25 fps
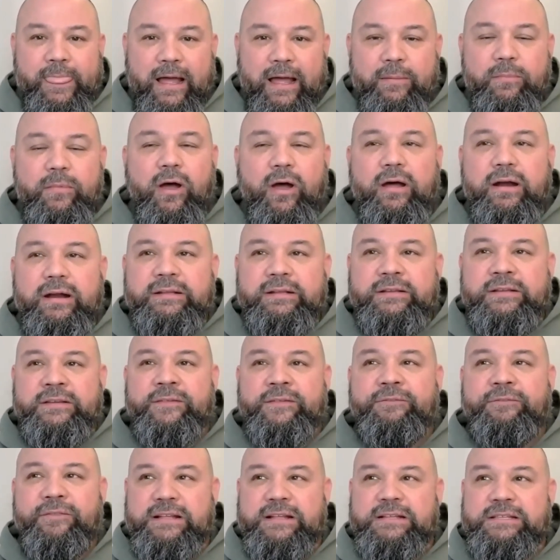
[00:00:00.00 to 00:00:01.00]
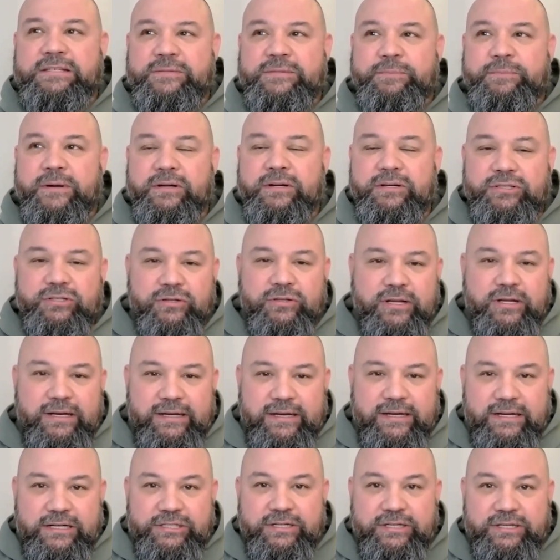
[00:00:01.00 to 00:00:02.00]
I'm not in fit spiritual
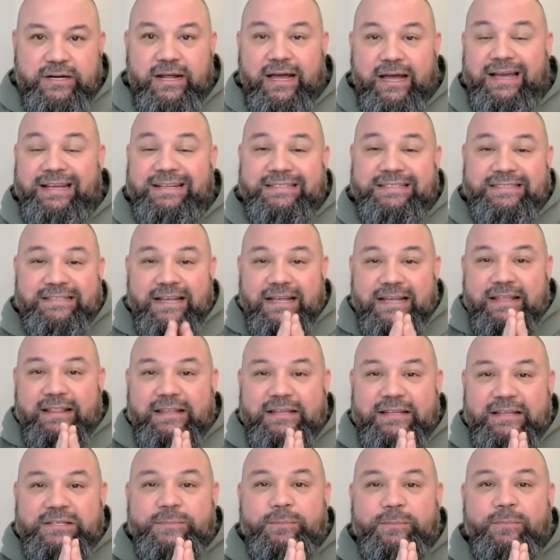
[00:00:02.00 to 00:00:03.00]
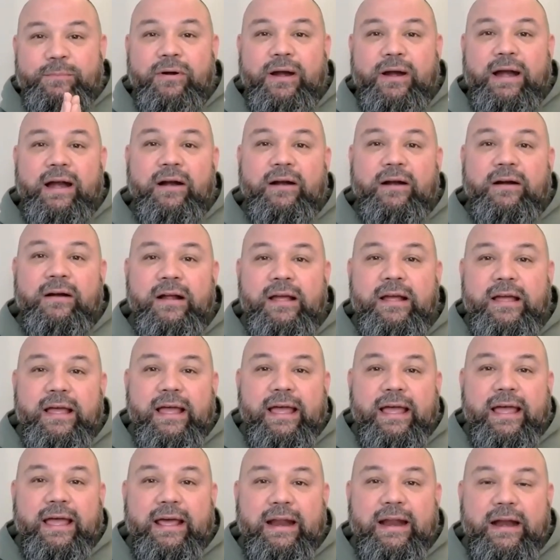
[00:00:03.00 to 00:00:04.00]
condition. I say this prayer
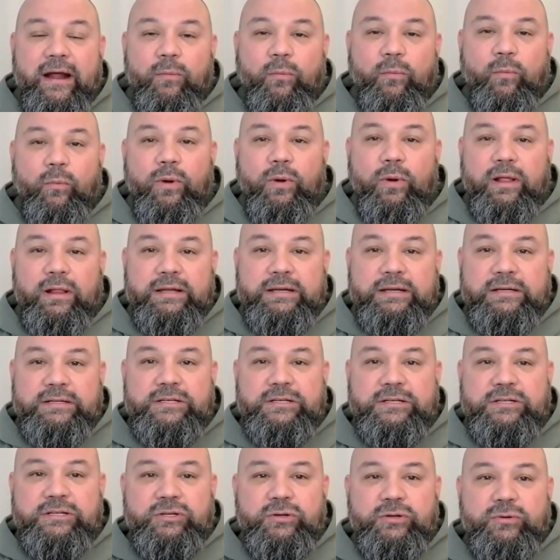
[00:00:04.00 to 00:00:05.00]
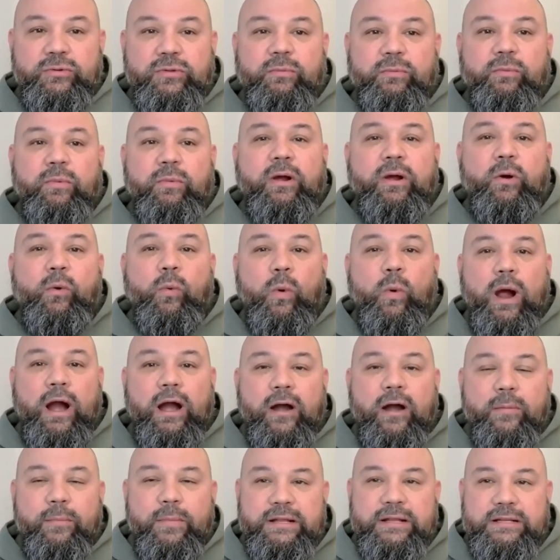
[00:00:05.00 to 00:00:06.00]
and I'm willing to do the
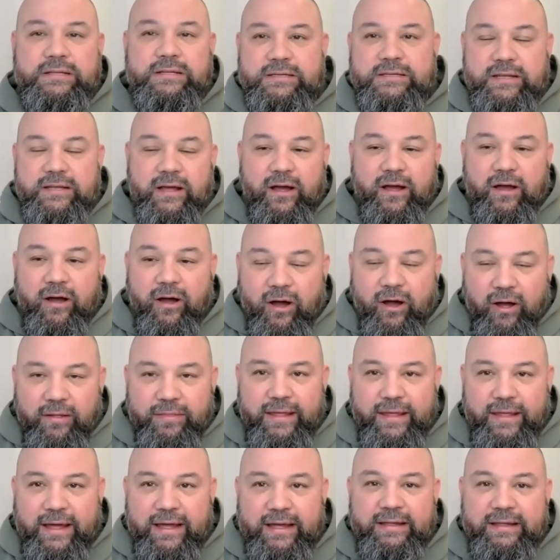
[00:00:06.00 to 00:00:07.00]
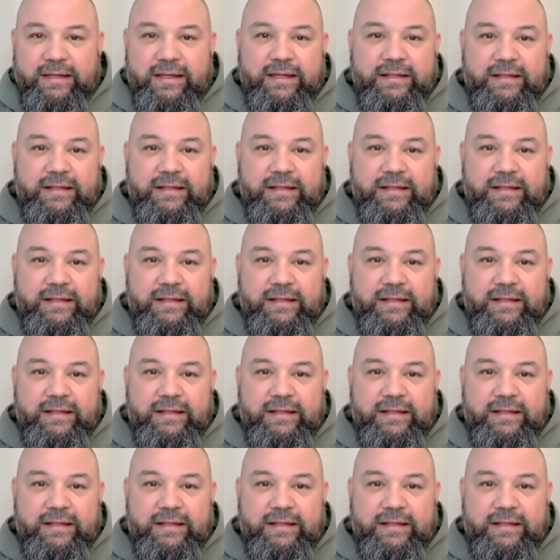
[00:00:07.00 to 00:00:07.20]
requirements on that.